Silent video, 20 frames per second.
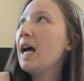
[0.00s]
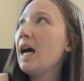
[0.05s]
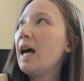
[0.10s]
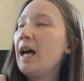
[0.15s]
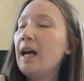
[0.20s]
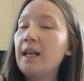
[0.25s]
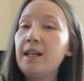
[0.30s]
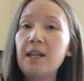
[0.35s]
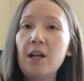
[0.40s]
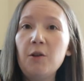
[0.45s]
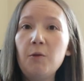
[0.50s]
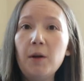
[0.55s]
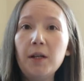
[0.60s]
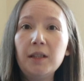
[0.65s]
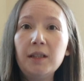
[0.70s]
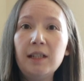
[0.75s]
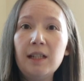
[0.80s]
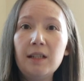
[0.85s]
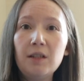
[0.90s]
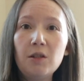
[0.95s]
And I
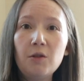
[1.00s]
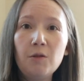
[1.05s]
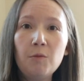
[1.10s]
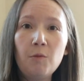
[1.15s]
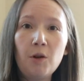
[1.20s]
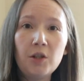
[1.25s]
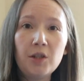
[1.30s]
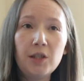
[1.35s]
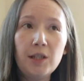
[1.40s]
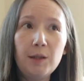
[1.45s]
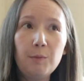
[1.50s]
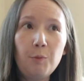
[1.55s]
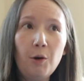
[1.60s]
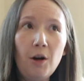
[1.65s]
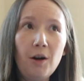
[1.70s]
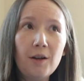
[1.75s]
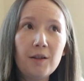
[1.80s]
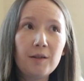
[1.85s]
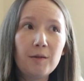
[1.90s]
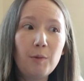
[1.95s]
quickly need to go and wash these
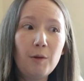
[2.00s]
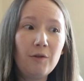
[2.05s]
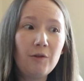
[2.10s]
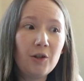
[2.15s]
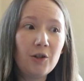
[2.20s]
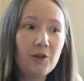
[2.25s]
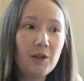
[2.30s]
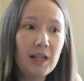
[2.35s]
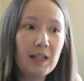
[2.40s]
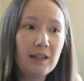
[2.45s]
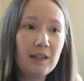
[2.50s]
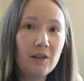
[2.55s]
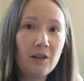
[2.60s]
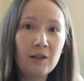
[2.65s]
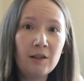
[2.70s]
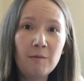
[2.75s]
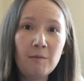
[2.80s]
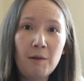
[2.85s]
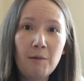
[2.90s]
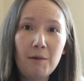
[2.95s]
pots before Tracy's
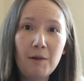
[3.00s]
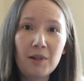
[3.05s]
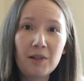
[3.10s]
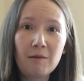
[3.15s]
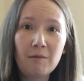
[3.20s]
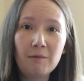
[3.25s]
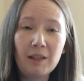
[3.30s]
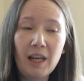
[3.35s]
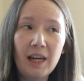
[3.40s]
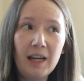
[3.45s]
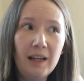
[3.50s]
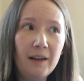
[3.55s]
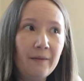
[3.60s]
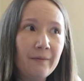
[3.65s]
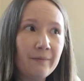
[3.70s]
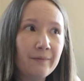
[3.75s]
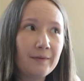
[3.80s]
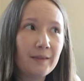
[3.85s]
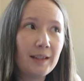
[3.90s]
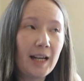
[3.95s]
on at me, because I'm late
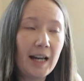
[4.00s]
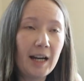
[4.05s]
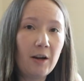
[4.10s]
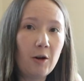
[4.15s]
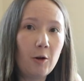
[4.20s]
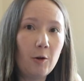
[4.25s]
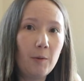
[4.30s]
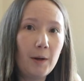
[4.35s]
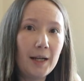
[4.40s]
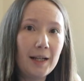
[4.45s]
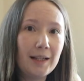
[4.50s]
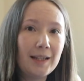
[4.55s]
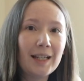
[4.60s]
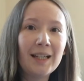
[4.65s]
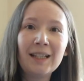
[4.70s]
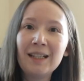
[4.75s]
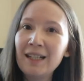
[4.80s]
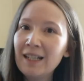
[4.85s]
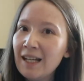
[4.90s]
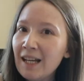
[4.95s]
like always.
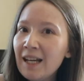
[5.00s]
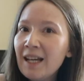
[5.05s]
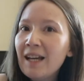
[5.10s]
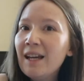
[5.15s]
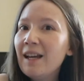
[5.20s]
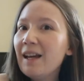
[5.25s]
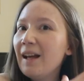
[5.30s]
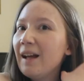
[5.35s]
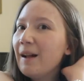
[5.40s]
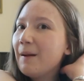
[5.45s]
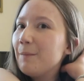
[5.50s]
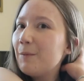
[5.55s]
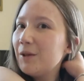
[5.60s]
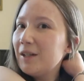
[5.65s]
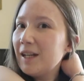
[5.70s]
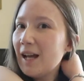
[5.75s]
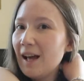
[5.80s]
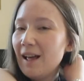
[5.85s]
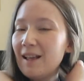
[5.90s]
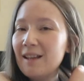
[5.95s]
But
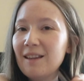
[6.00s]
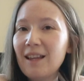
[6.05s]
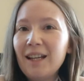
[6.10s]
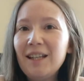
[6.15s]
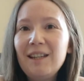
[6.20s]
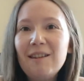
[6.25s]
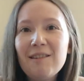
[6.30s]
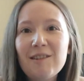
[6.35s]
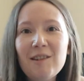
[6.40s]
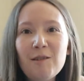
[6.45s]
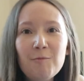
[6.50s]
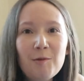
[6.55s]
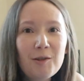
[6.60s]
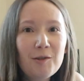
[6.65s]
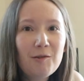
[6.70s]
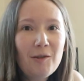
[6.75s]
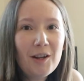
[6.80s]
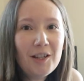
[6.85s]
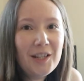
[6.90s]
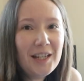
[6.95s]
yeah, thank you so
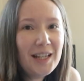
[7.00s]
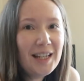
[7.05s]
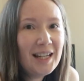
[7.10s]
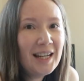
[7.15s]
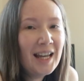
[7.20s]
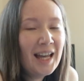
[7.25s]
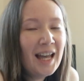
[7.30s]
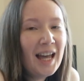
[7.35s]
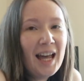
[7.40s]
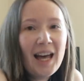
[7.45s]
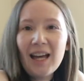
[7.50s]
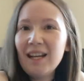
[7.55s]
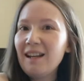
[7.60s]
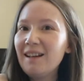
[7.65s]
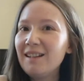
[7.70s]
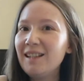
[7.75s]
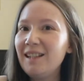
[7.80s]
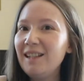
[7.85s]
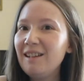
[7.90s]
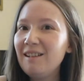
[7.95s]
much for watching, and
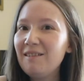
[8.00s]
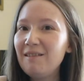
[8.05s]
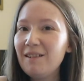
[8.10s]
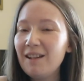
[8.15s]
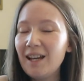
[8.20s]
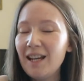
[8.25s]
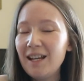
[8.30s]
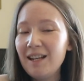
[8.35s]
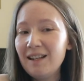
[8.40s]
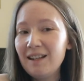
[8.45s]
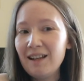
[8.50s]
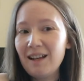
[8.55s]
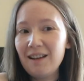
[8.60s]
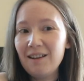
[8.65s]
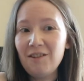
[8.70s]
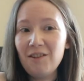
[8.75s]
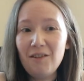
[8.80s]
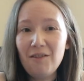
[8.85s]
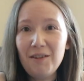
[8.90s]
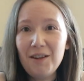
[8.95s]
I'll see you in
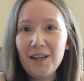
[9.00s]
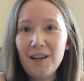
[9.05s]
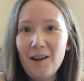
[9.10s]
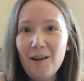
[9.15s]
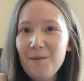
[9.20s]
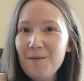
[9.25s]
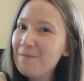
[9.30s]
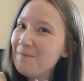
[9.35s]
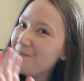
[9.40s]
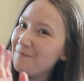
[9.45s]
another video.